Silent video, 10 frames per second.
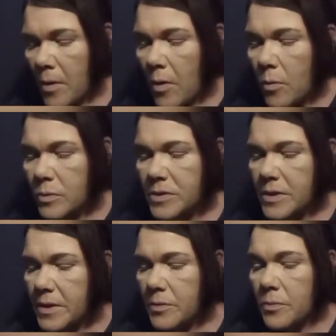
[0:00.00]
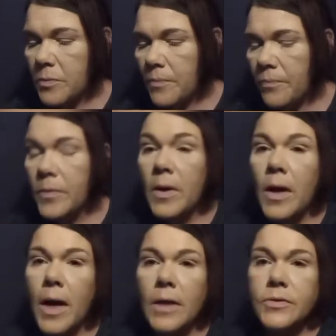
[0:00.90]
hold signal,
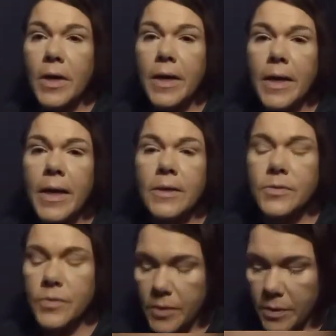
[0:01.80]
I try to answer it.